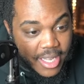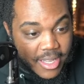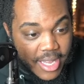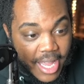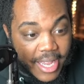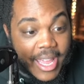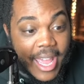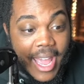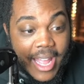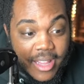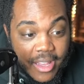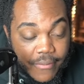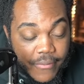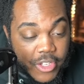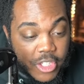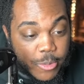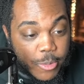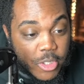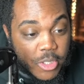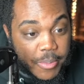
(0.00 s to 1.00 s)
the neck and
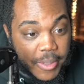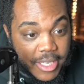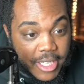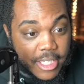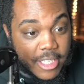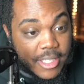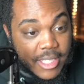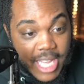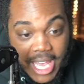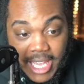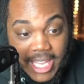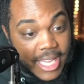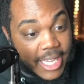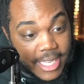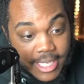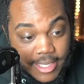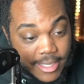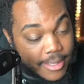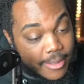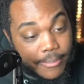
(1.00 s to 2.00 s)
Invisible Spin is taking
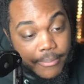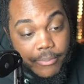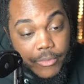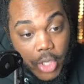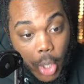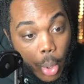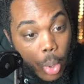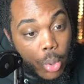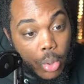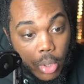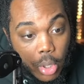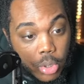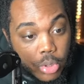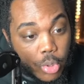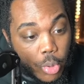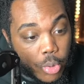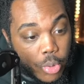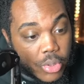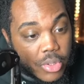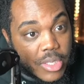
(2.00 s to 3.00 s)
its toll on Toru's